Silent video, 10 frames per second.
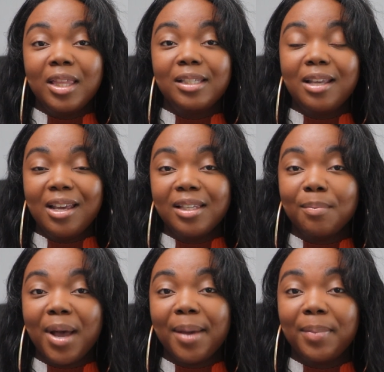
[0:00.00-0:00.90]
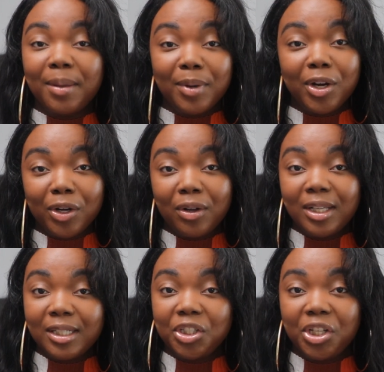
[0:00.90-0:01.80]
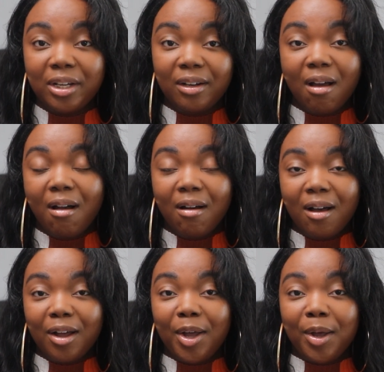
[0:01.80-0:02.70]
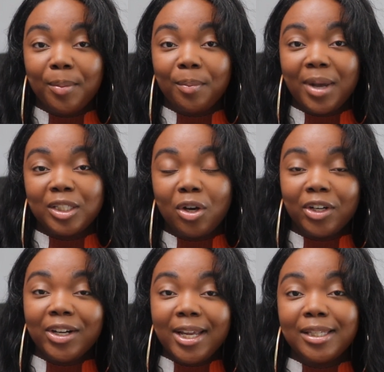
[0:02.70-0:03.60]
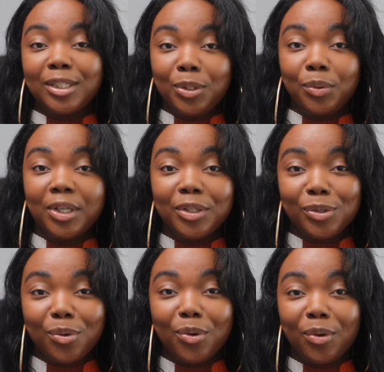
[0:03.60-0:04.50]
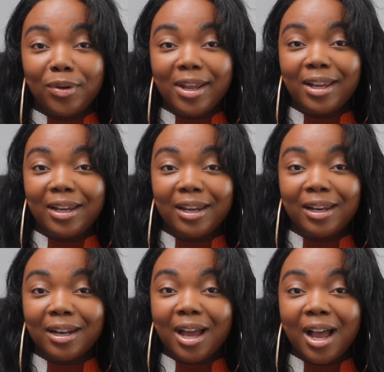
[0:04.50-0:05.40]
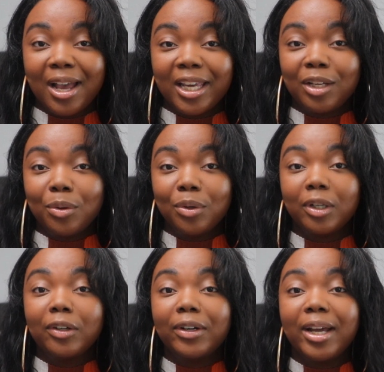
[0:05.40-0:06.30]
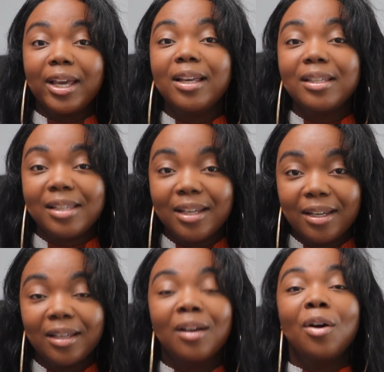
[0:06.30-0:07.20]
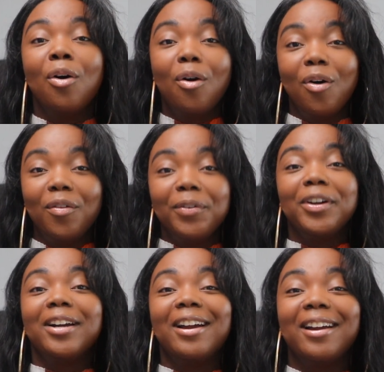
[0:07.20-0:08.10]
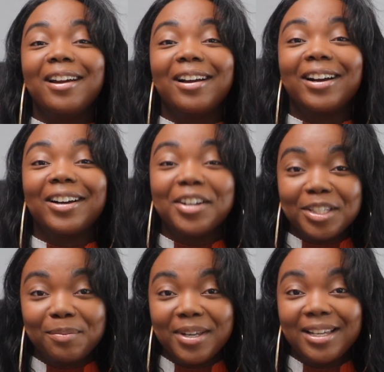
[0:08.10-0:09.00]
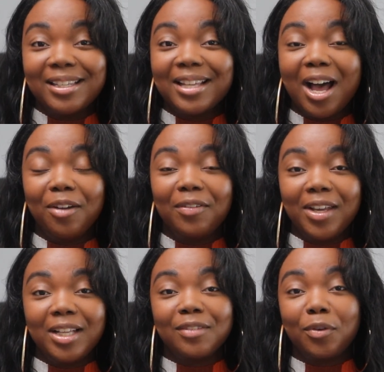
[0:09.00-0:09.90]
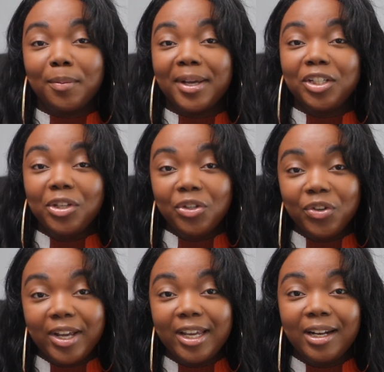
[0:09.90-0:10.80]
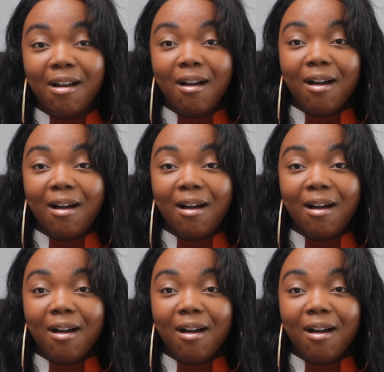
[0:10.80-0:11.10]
This is my baby girl edition. My daughter is 2 years old, and I go crazy over Christmas outfits for my children.